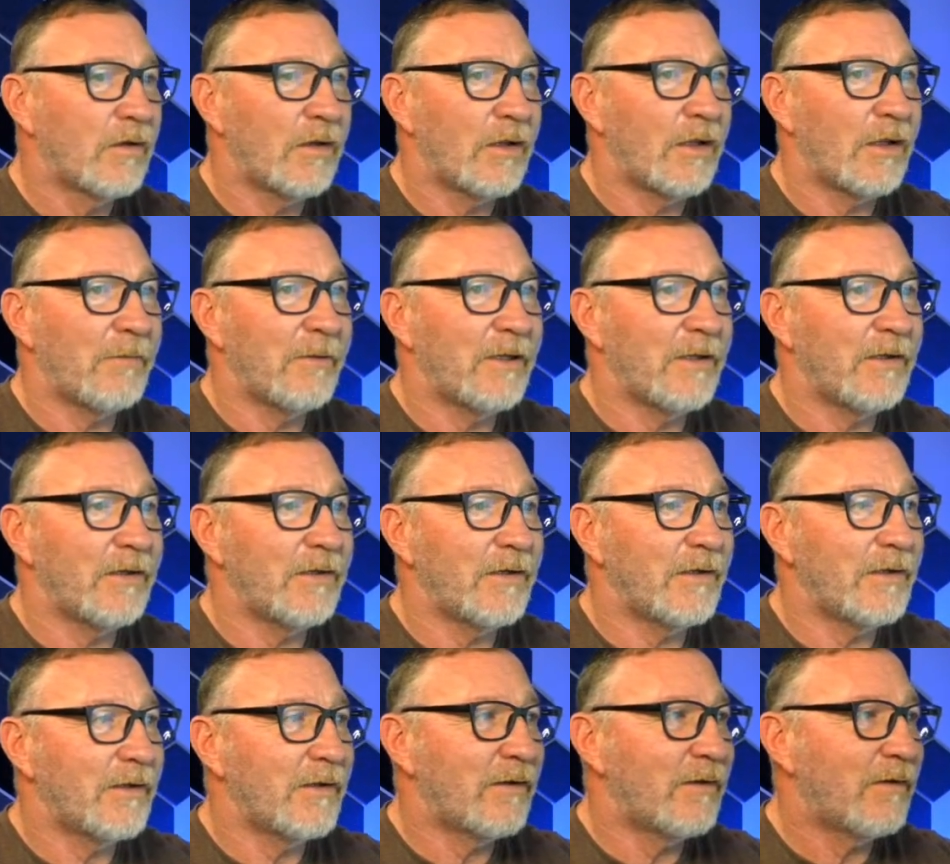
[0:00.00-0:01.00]

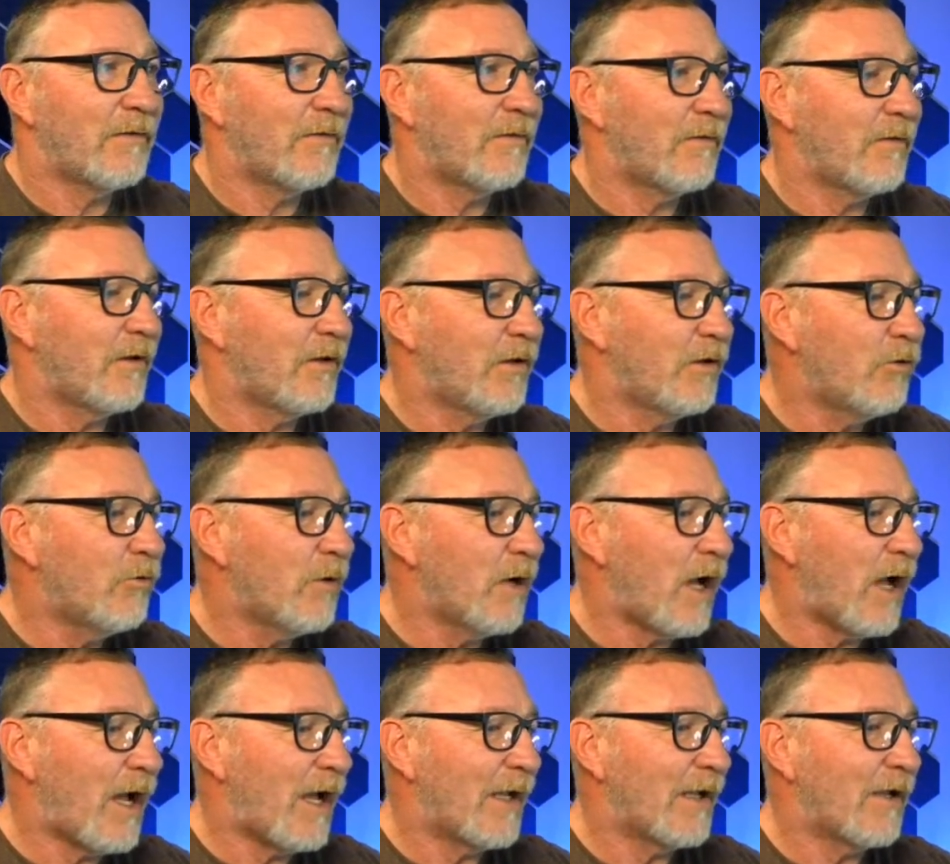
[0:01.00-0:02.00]
The
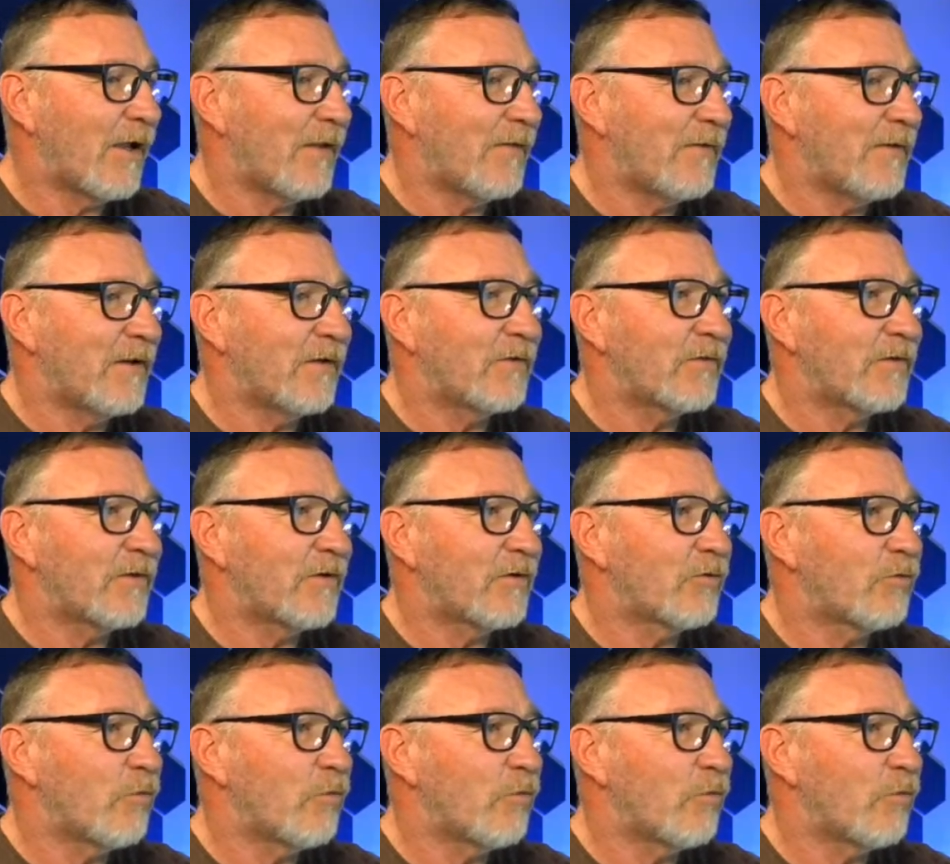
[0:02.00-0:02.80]
UI on this looks